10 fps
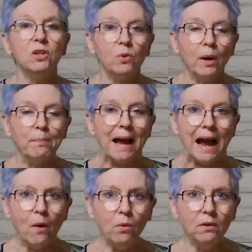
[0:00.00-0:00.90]
You are
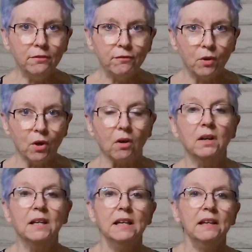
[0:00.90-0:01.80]

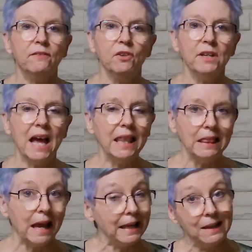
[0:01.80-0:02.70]
powerful. If you're
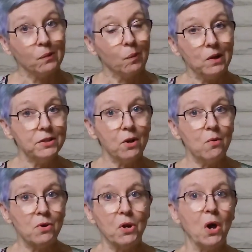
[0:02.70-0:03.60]
not liking what's
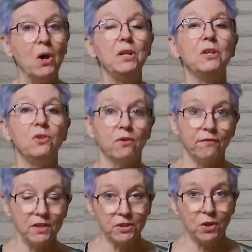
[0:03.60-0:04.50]
going on in your
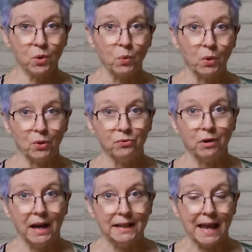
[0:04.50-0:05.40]
physical world
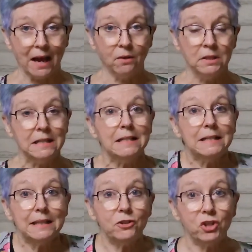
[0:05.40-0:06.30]
right now,
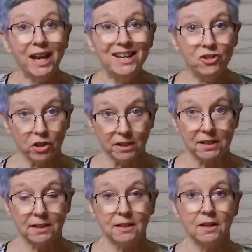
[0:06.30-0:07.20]
then change
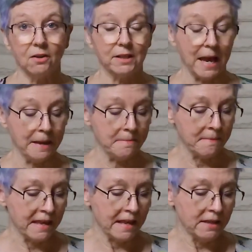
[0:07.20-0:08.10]
it. Okay?
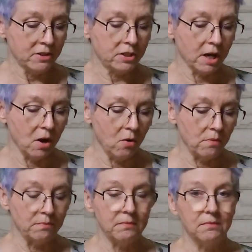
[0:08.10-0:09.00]
So